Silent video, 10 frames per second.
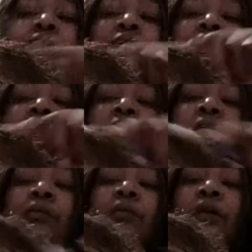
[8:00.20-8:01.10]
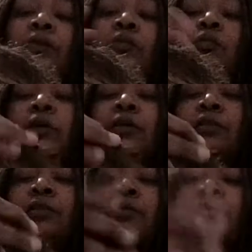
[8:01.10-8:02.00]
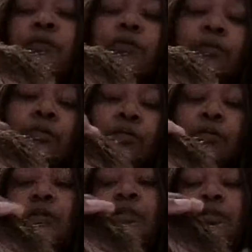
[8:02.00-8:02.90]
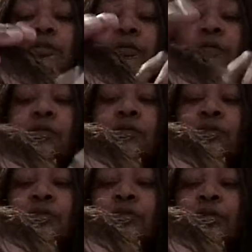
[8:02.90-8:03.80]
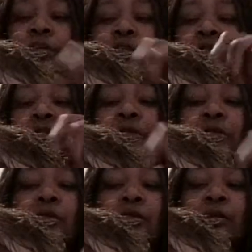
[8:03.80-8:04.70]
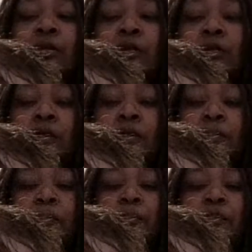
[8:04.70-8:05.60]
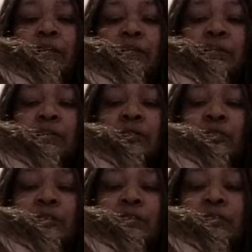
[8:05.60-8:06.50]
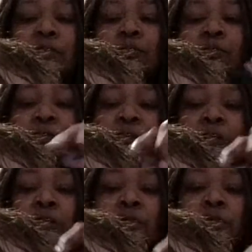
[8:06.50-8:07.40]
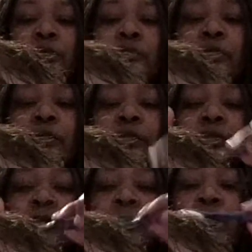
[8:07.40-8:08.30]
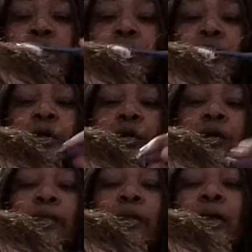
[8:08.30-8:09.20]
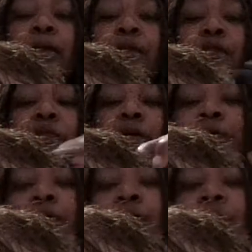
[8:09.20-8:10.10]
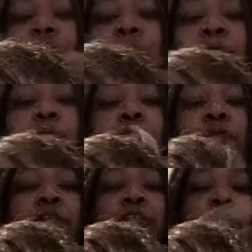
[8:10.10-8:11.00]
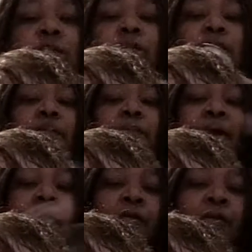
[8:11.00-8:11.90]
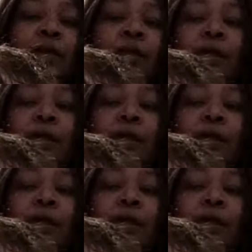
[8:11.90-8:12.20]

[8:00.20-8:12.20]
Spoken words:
it any way you want to. It's your doll, it's your creation. We This one is directionally rooted, so kind of trying to brush it in the pattern that I